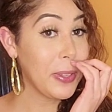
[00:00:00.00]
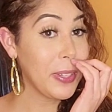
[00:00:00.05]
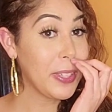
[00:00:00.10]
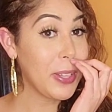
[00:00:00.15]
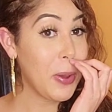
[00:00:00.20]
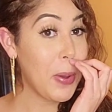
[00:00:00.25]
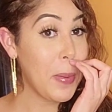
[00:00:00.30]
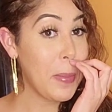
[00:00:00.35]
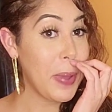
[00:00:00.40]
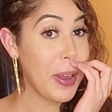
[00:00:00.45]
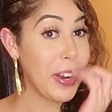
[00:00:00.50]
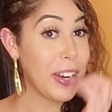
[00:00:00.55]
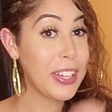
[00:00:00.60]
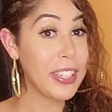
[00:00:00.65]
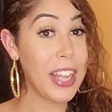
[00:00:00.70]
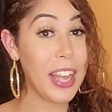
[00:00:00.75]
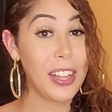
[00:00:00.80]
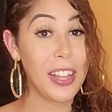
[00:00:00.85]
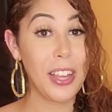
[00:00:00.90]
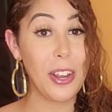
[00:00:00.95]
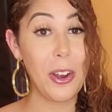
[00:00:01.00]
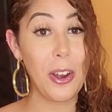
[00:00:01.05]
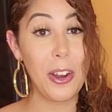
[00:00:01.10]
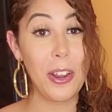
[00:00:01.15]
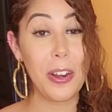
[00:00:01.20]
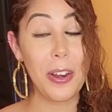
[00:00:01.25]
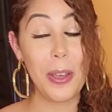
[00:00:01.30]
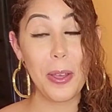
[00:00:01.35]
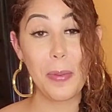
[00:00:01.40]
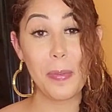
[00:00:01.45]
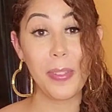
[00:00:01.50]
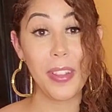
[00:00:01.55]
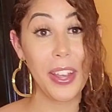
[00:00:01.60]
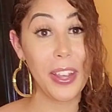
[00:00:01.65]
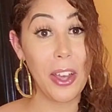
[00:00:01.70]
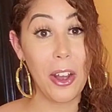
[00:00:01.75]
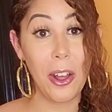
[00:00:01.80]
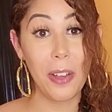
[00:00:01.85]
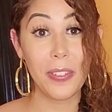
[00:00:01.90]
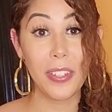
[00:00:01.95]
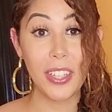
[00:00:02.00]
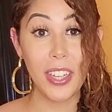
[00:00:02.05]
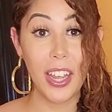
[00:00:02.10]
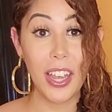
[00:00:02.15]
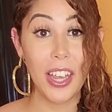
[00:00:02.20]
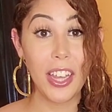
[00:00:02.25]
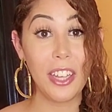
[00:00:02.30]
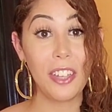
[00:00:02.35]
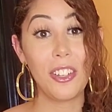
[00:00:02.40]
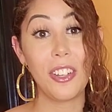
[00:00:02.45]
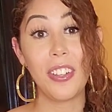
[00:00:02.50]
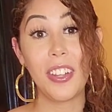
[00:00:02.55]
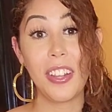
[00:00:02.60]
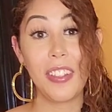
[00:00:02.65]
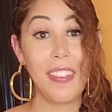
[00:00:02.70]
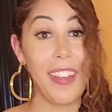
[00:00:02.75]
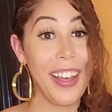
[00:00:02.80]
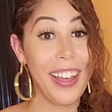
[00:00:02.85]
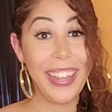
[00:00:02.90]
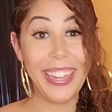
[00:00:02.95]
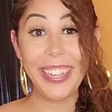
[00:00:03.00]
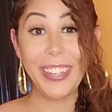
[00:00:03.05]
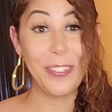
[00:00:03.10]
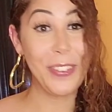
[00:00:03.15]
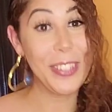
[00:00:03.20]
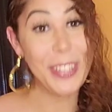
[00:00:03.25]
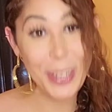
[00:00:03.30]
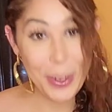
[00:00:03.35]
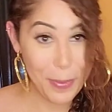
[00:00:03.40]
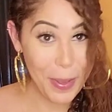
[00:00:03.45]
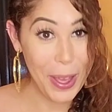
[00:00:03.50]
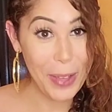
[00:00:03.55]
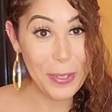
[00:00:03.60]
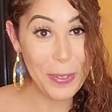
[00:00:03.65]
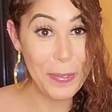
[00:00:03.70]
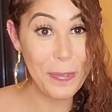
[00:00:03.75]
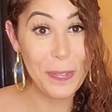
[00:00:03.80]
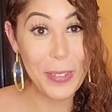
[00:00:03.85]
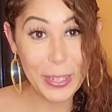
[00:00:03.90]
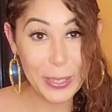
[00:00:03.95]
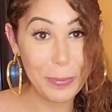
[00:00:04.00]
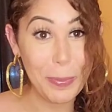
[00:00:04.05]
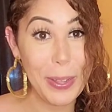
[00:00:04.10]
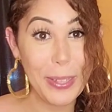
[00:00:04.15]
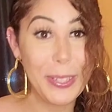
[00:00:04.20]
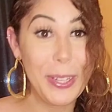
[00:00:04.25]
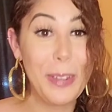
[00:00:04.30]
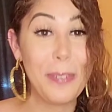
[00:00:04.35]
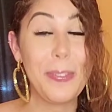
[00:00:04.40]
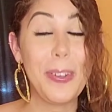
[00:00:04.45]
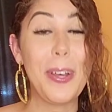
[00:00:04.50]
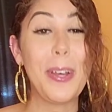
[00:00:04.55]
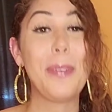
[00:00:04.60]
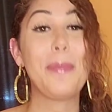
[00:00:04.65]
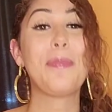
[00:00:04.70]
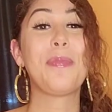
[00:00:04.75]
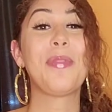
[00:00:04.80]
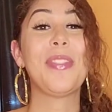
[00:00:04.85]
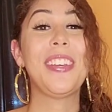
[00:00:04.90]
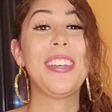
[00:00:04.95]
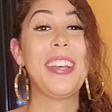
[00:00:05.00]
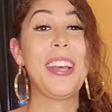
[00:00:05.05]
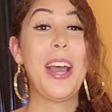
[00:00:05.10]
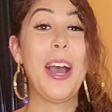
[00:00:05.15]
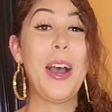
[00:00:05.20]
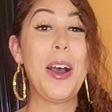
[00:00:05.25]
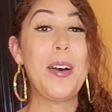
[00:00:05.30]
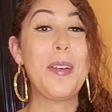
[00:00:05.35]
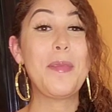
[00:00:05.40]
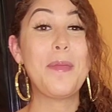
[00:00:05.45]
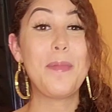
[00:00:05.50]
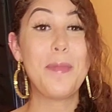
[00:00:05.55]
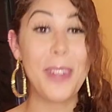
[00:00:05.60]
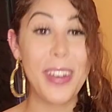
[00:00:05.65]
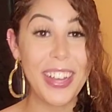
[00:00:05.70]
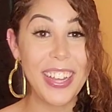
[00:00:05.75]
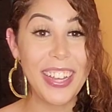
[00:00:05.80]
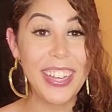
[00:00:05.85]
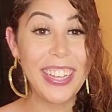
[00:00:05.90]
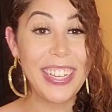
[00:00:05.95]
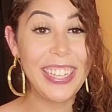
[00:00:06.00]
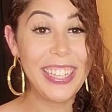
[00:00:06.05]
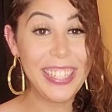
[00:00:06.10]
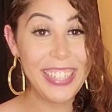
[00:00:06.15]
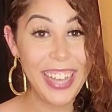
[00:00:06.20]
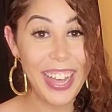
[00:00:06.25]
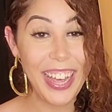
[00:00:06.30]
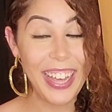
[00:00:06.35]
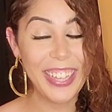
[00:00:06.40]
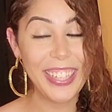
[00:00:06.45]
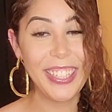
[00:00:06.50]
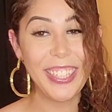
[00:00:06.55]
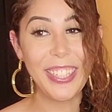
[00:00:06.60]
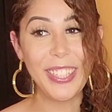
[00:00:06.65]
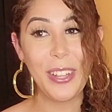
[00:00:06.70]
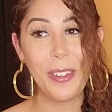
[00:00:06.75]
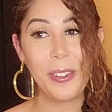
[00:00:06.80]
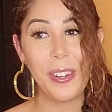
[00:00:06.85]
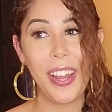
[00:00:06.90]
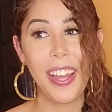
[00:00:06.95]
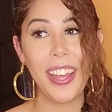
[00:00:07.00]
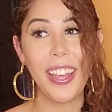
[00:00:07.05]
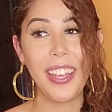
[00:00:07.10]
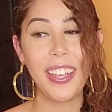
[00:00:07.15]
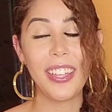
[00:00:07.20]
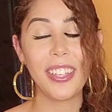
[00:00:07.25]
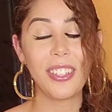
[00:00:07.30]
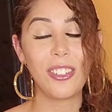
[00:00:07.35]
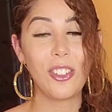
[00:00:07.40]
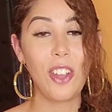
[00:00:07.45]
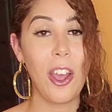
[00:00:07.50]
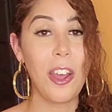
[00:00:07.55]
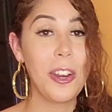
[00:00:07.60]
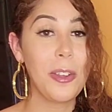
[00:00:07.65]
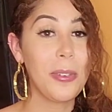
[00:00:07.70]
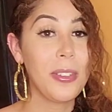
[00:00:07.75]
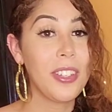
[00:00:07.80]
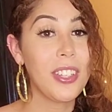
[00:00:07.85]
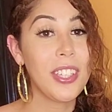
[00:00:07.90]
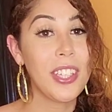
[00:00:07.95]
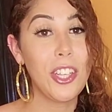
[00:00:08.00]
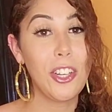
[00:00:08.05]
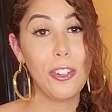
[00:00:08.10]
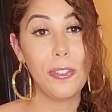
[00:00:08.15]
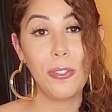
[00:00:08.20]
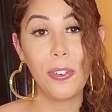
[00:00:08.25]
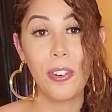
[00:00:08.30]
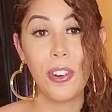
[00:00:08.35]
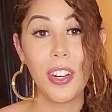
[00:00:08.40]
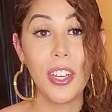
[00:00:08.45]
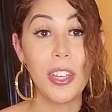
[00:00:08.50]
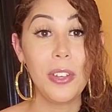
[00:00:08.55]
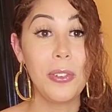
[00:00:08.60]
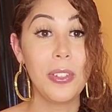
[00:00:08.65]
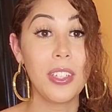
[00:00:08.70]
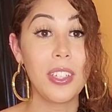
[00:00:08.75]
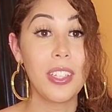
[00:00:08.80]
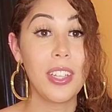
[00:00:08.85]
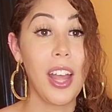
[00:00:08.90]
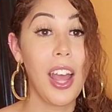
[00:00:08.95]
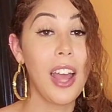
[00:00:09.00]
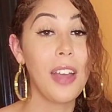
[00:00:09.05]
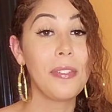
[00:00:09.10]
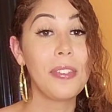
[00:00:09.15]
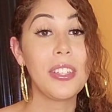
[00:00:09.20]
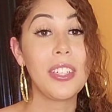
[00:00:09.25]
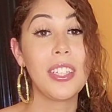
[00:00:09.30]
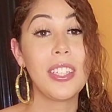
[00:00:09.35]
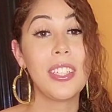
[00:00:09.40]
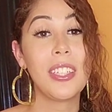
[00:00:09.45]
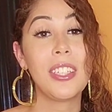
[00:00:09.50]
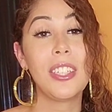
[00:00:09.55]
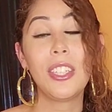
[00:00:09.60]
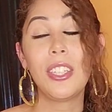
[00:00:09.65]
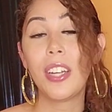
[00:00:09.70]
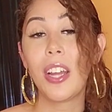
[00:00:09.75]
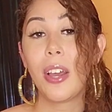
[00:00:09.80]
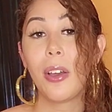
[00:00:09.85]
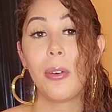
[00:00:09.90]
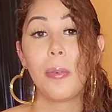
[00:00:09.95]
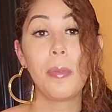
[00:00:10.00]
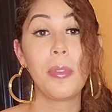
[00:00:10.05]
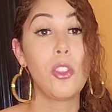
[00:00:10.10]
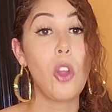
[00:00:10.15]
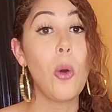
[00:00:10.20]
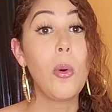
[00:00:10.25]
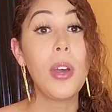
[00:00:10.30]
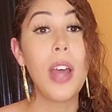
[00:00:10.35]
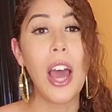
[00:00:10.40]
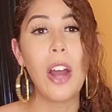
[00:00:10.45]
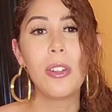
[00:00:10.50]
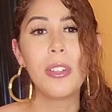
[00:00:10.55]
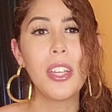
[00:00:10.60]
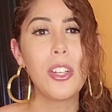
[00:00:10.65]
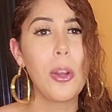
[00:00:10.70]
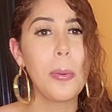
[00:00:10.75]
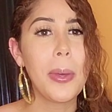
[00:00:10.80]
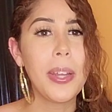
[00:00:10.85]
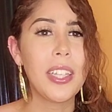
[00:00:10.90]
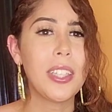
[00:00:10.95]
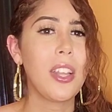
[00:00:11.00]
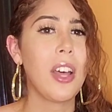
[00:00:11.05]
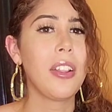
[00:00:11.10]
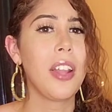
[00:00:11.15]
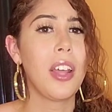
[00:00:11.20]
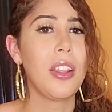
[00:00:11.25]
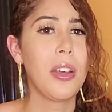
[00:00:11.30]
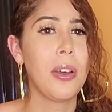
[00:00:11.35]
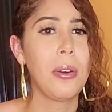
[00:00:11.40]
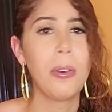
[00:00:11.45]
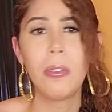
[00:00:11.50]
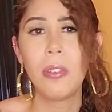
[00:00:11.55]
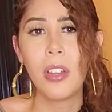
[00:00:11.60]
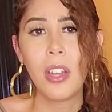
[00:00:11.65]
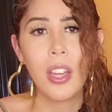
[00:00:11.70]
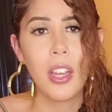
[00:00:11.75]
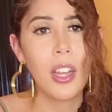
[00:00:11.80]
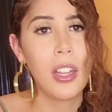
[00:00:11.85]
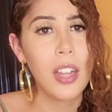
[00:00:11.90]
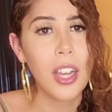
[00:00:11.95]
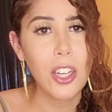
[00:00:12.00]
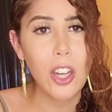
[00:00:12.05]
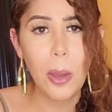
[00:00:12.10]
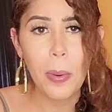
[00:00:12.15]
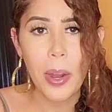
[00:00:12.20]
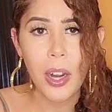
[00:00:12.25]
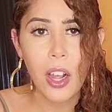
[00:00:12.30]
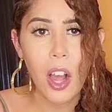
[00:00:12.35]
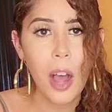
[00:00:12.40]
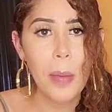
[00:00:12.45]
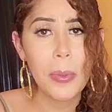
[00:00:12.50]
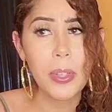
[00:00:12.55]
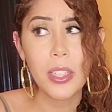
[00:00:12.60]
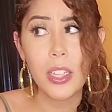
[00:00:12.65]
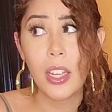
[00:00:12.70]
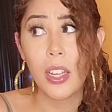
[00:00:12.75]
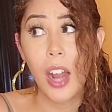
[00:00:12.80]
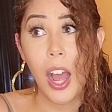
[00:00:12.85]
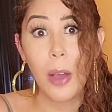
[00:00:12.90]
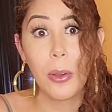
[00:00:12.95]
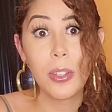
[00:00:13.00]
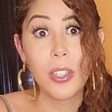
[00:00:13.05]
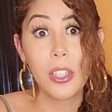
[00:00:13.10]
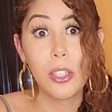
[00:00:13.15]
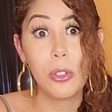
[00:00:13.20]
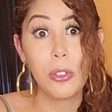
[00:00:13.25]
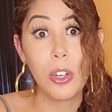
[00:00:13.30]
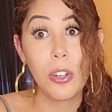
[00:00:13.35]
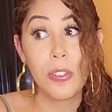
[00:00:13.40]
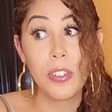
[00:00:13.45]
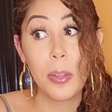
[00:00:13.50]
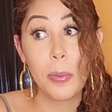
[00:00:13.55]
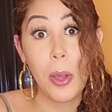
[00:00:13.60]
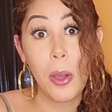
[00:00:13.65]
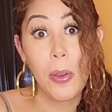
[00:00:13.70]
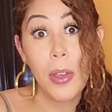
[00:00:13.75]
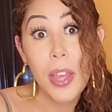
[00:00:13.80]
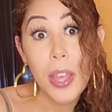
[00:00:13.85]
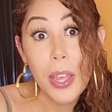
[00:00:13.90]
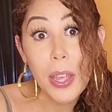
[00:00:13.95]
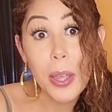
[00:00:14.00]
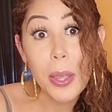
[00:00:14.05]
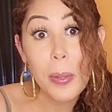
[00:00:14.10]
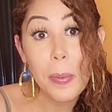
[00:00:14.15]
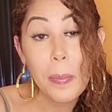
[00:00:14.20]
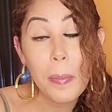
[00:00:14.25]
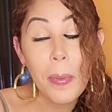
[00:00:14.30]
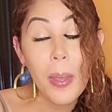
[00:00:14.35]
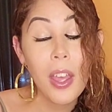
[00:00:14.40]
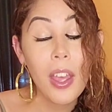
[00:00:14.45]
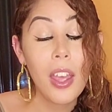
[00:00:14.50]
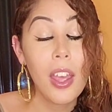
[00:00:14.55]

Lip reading: was so embarrassed. I like hurried up and like got off stage and then like went to the bathroom and fixed myself up. But yeah, so like Johnny was just here for it. He was just laughing and, you know, no one, I don't think nobody saw that though. Like nobody commented. I was a little nervous about him.